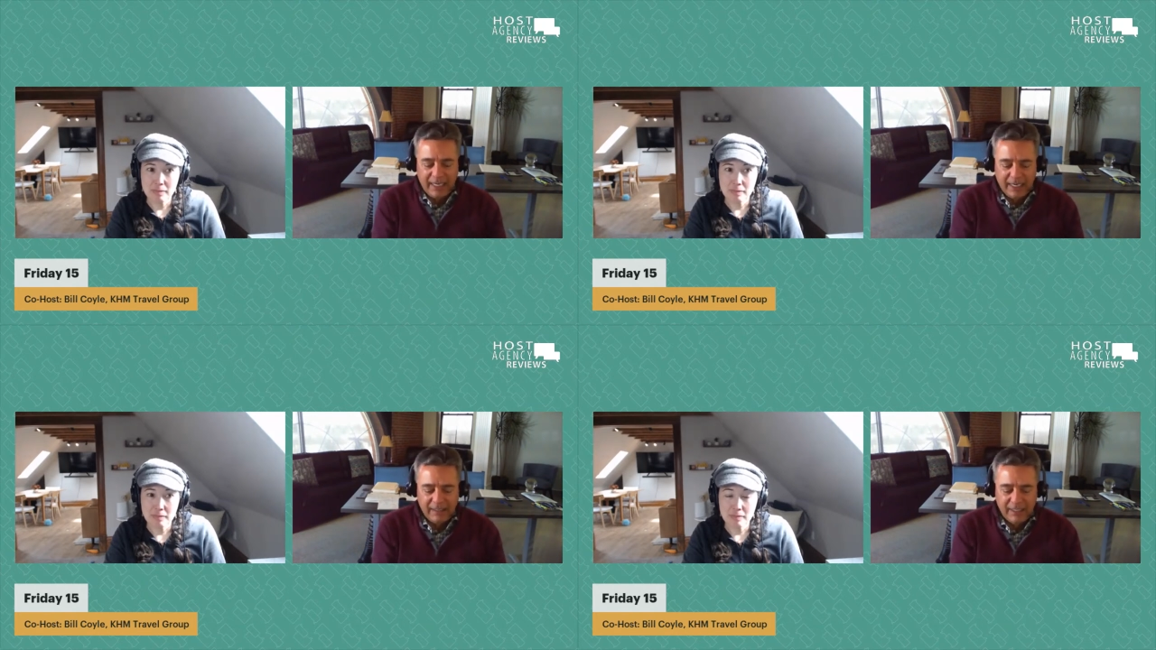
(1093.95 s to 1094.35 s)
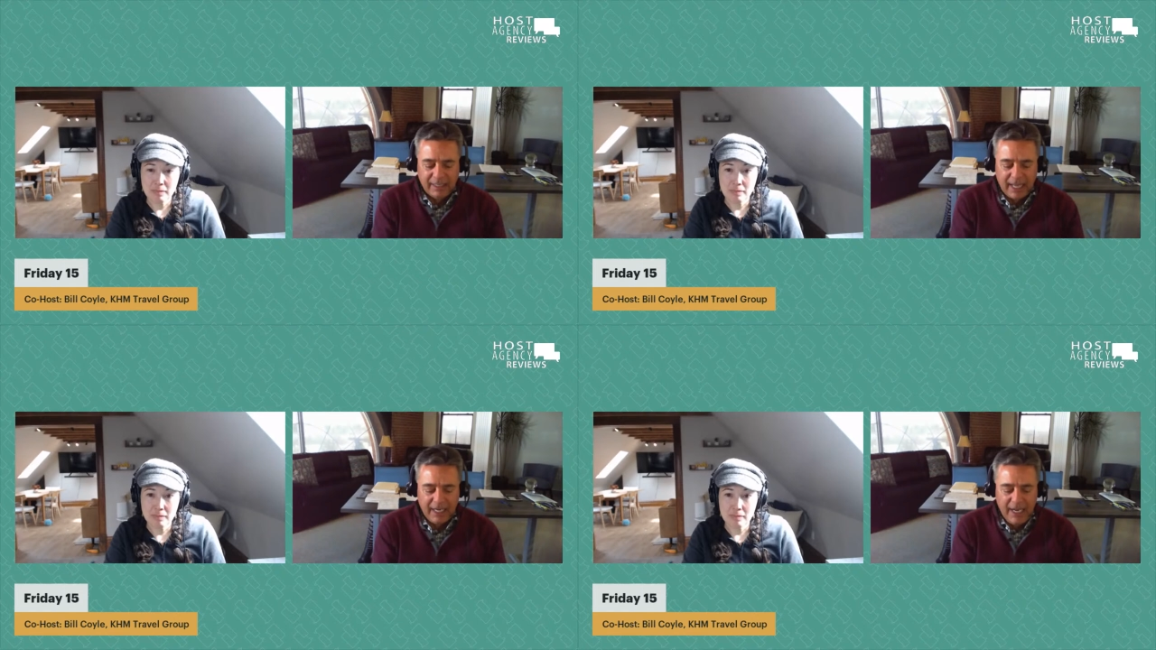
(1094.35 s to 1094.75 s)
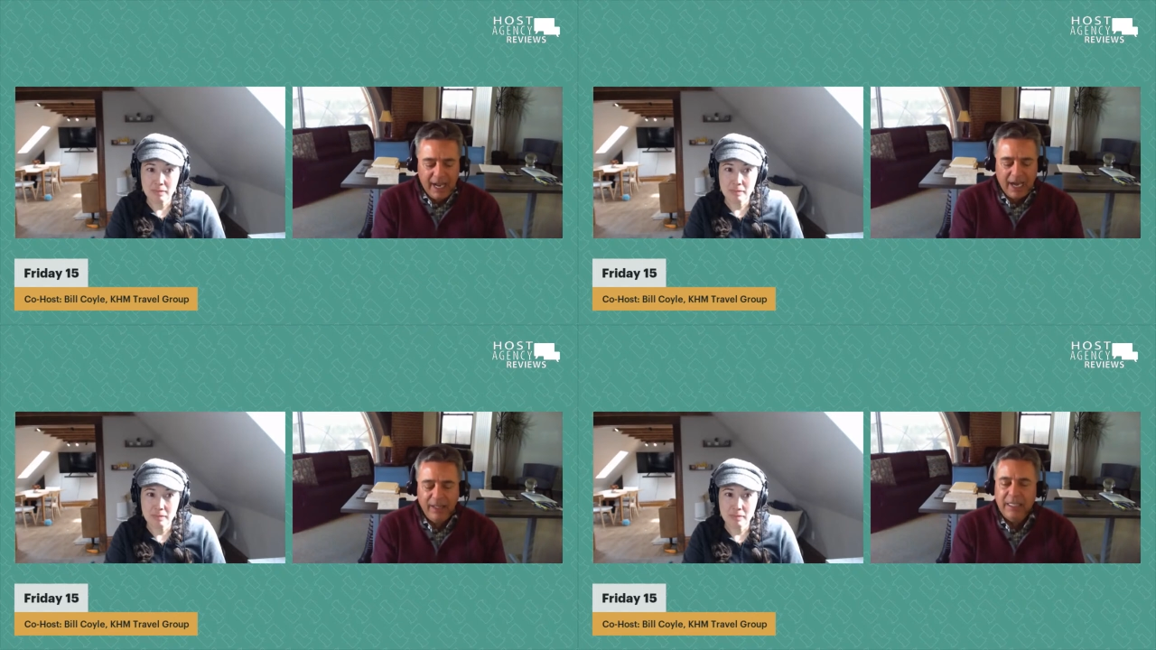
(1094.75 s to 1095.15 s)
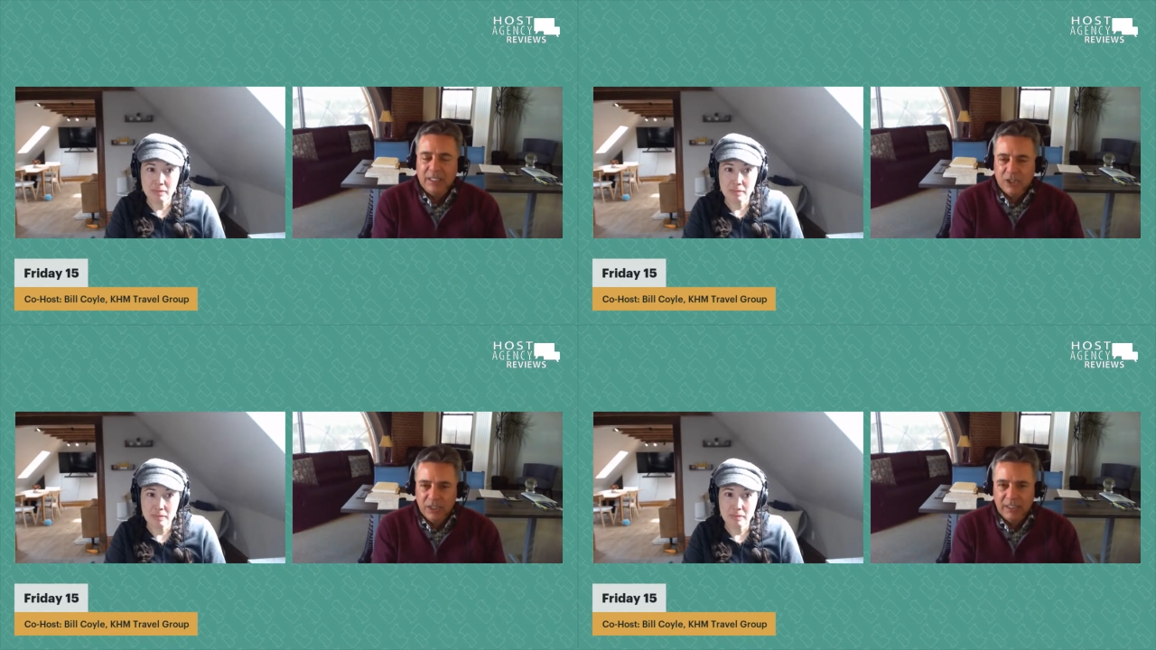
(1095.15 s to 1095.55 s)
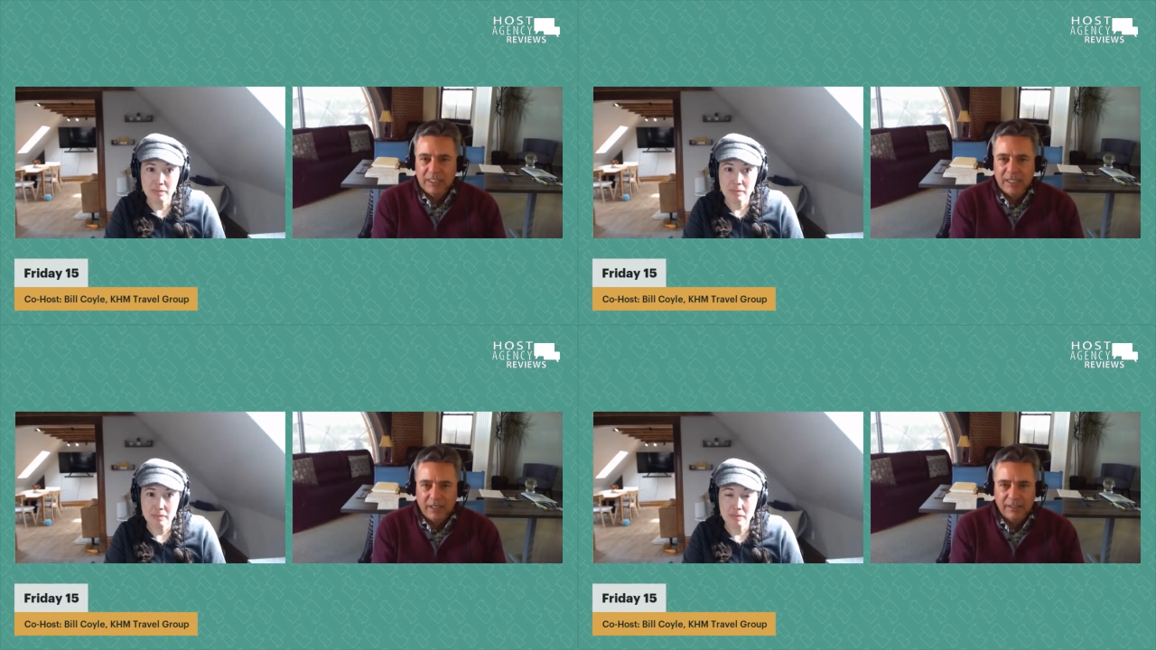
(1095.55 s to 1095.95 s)
Speaker 1: And I think that I think it's good to
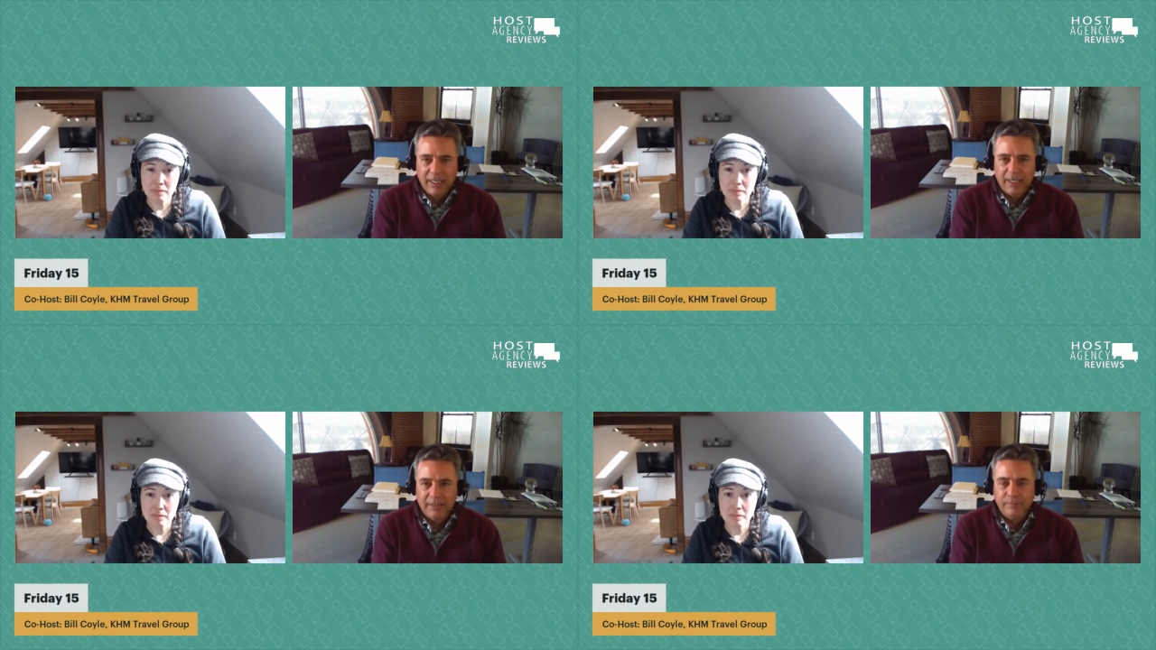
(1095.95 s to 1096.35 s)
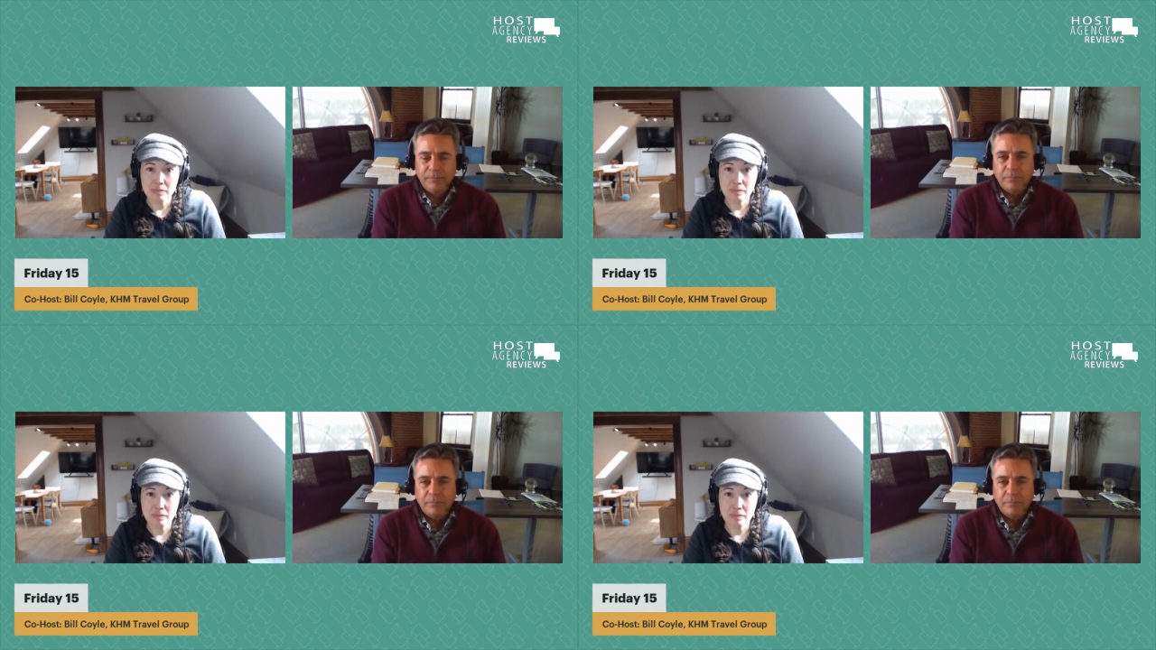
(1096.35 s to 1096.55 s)
start there